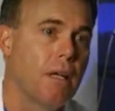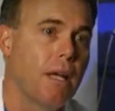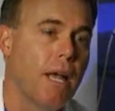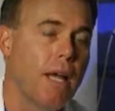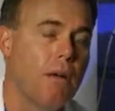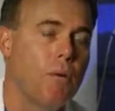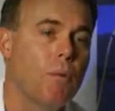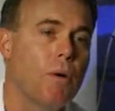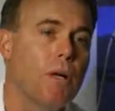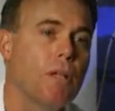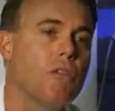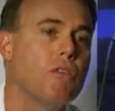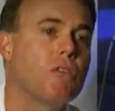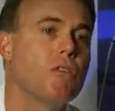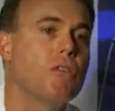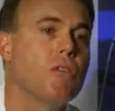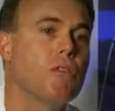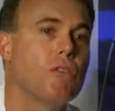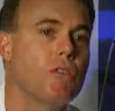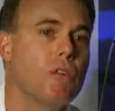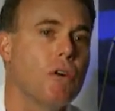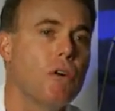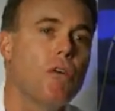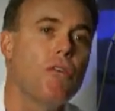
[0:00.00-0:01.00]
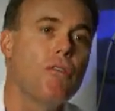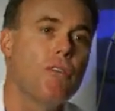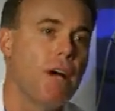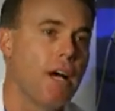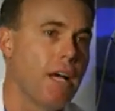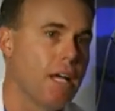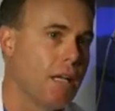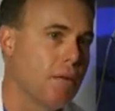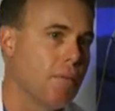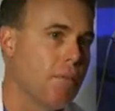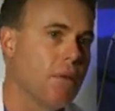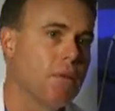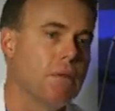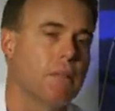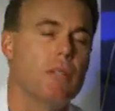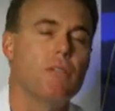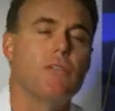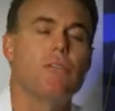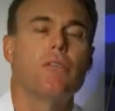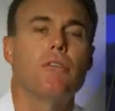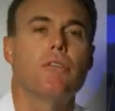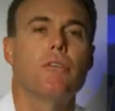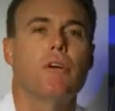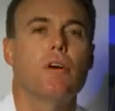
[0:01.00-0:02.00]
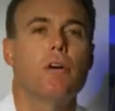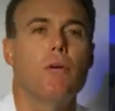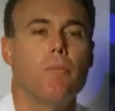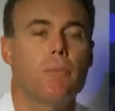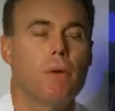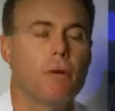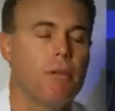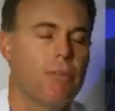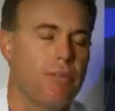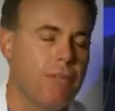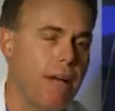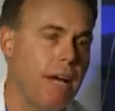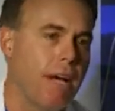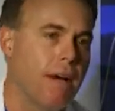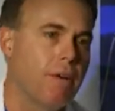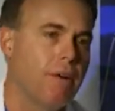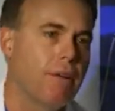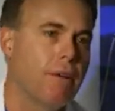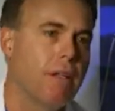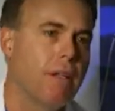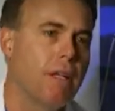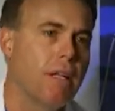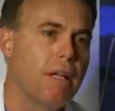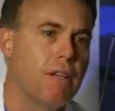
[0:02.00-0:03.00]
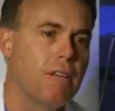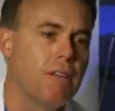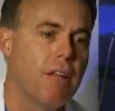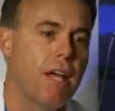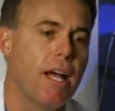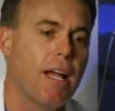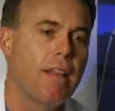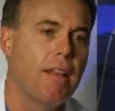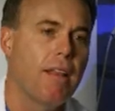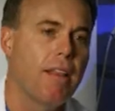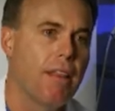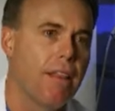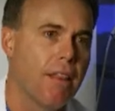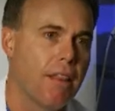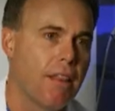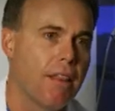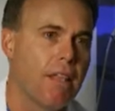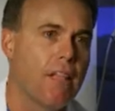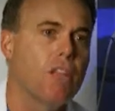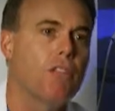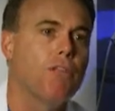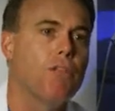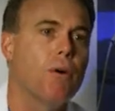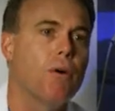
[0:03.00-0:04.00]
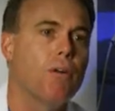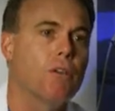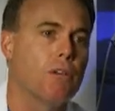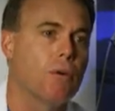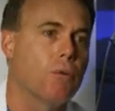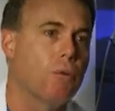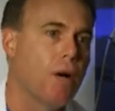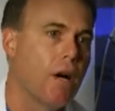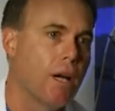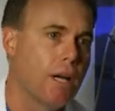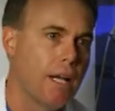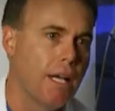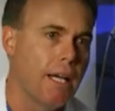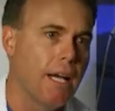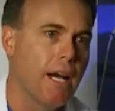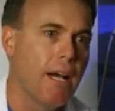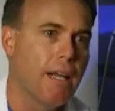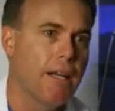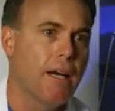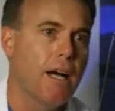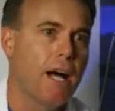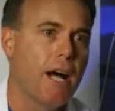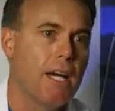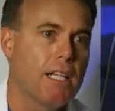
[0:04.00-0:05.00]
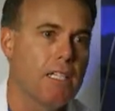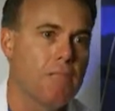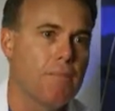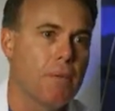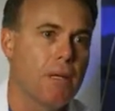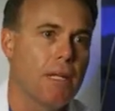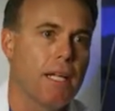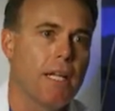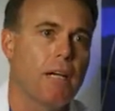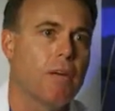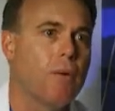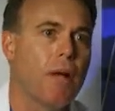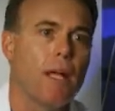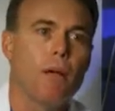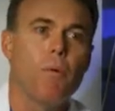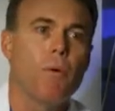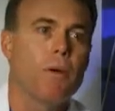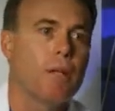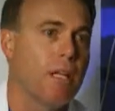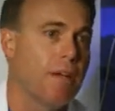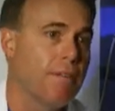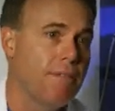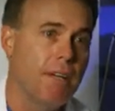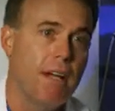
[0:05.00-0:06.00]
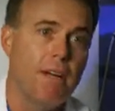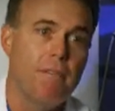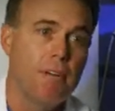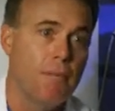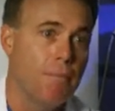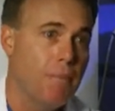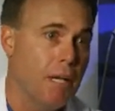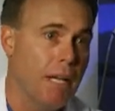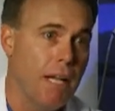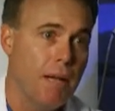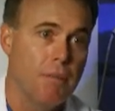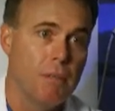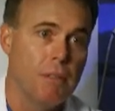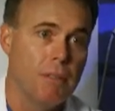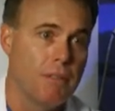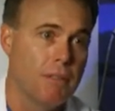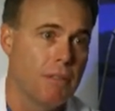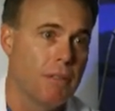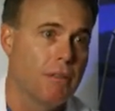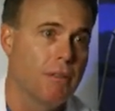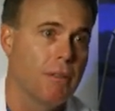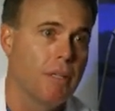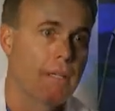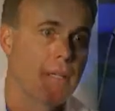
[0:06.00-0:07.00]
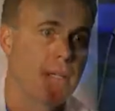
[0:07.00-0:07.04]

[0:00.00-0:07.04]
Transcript: And what's so valuable and so profound is that these folks are walking out of the hospital at a rate where they've never been able to.